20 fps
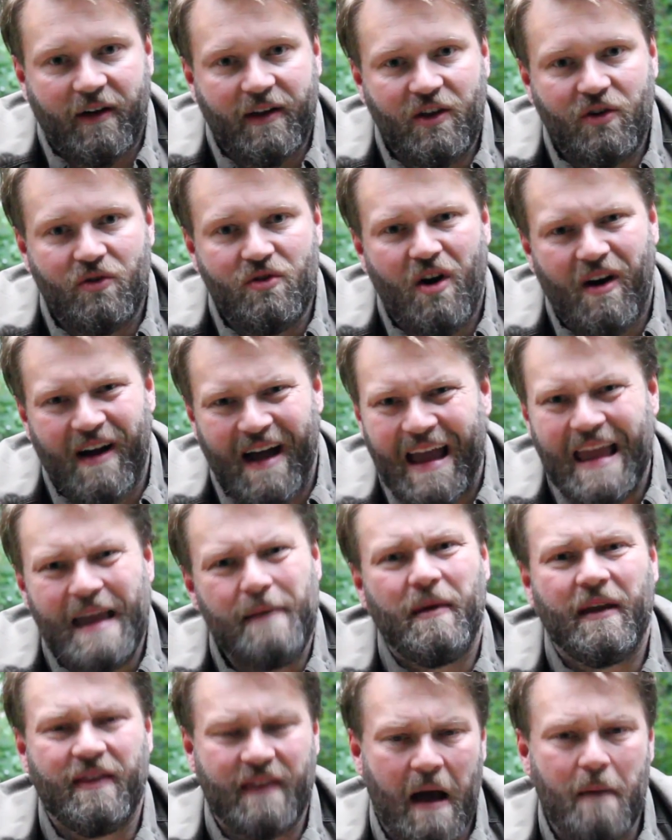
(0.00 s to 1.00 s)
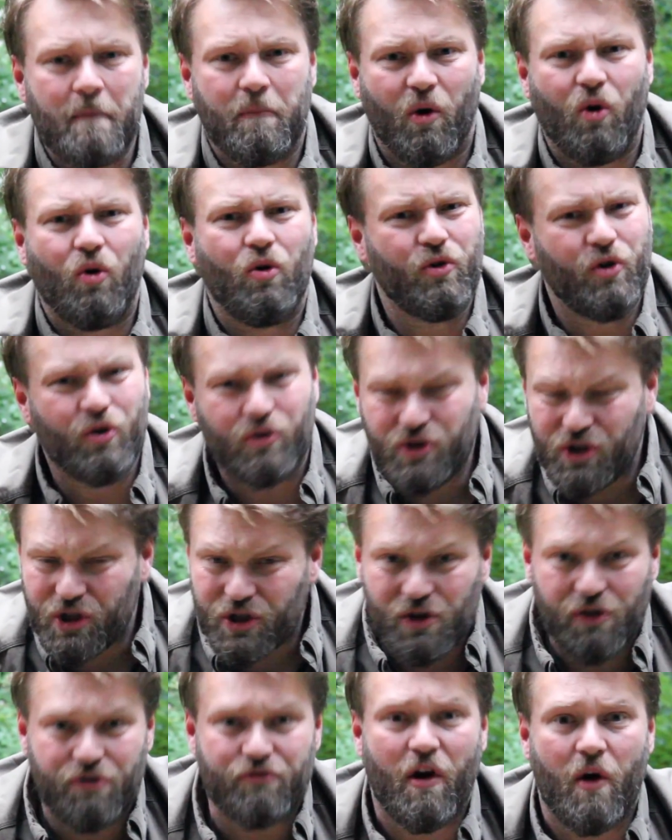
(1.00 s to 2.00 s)
you're not aiming that ball. You're
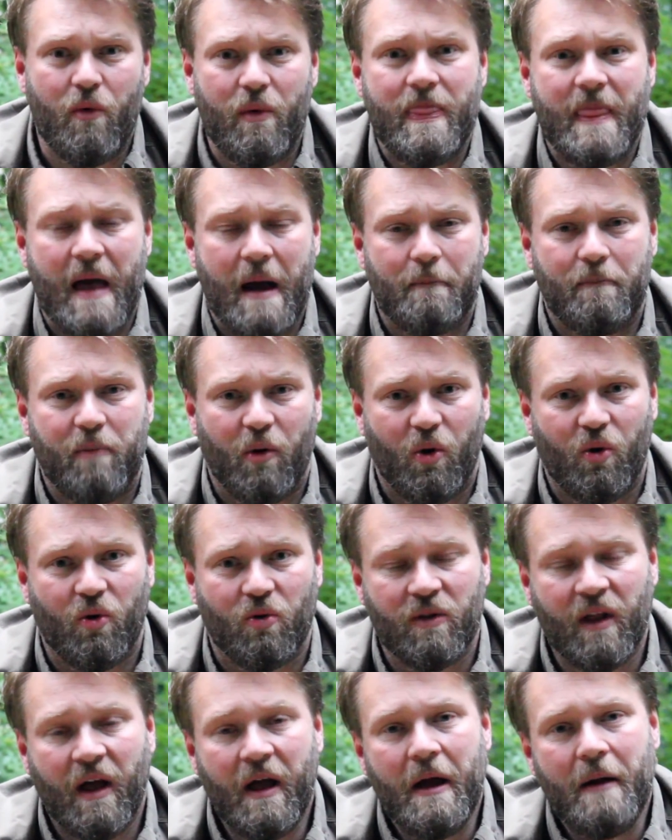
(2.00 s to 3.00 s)
just throwing that ball.